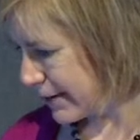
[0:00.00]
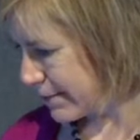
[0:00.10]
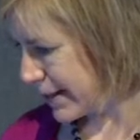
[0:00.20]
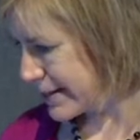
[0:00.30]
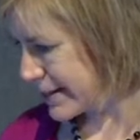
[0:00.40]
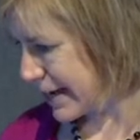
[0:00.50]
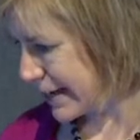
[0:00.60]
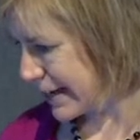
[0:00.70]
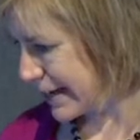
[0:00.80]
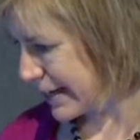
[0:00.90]
let's say
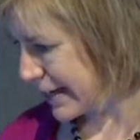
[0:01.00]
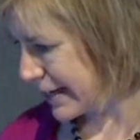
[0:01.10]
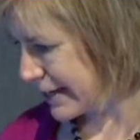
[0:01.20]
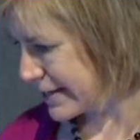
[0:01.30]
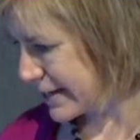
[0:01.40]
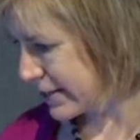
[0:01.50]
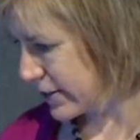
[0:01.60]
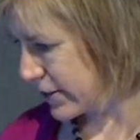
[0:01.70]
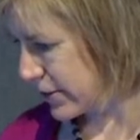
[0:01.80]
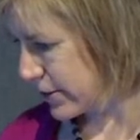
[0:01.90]
eating
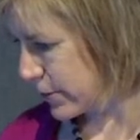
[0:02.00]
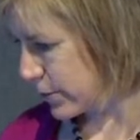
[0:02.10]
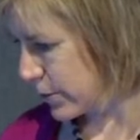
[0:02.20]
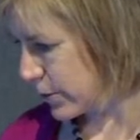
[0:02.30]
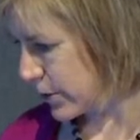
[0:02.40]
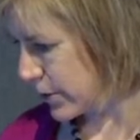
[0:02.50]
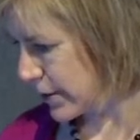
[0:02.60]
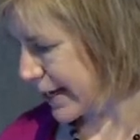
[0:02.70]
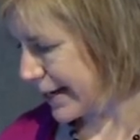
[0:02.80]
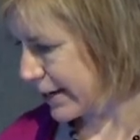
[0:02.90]
dinner
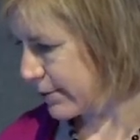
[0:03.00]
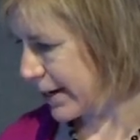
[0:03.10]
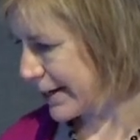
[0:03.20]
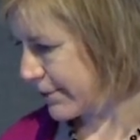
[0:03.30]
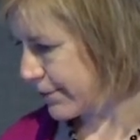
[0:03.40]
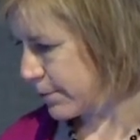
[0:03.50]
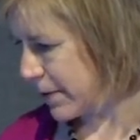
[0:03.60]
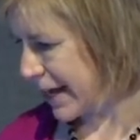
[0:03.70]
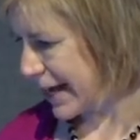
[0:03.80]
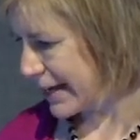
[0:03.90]
or getting ready for
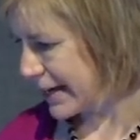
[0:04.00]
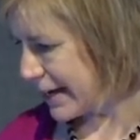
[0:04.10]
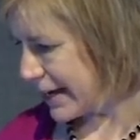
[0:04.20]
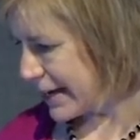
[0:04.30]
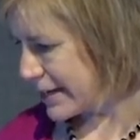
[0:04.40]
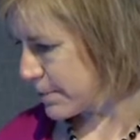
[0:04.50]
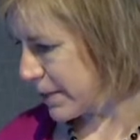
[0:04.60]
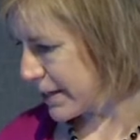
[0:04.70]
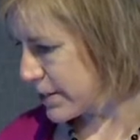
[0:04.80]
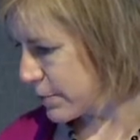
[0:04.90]
bed, is
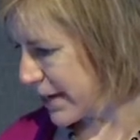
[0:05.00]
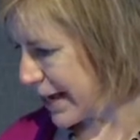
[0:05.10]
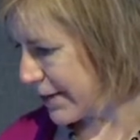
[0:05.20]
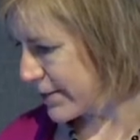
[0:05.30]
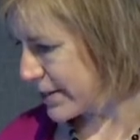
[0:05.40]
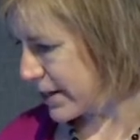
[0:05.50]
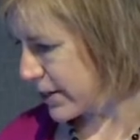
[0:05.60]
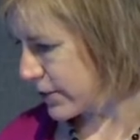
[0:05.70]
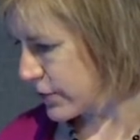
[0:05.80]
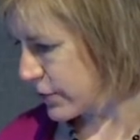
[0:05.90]
because we have this
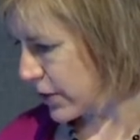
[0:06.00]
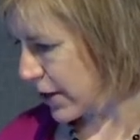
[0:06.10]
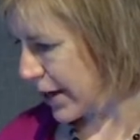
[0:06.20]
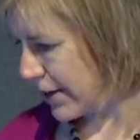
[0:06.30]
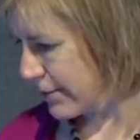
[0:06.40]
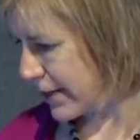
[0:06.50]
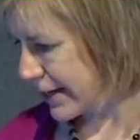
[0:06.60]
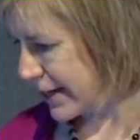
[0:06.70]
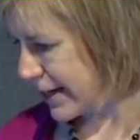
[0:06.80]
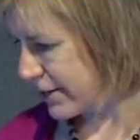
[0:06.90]
other drive
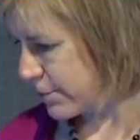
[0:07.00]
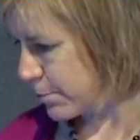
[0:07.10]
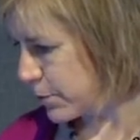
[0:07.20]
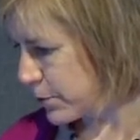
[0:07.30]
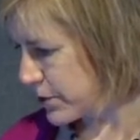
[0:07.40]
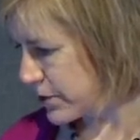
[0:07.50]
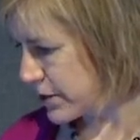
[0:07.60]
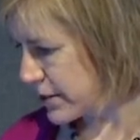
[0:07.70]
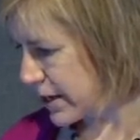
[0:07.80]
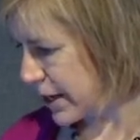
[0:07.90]
that kind of boosts
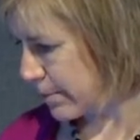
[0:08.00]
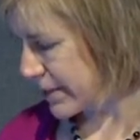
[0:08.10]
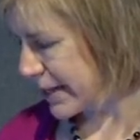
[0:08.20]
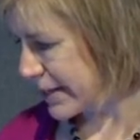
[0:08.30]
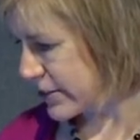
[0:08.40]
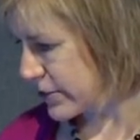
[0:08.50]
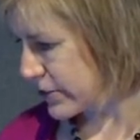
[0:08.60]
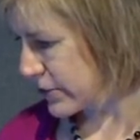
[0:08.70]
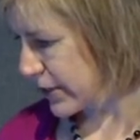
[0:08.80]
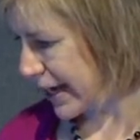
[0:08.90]
us up, and that's the
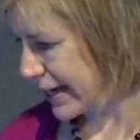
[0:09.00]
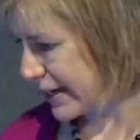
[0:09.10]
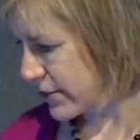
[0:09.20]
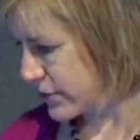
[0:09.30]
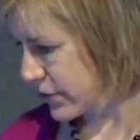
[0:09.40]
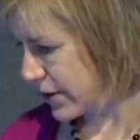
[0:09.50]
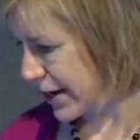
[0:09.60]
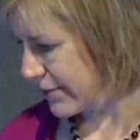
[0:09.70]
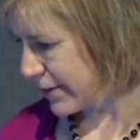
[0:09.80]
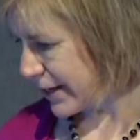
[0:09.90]
circadian
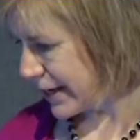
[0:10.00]
drive.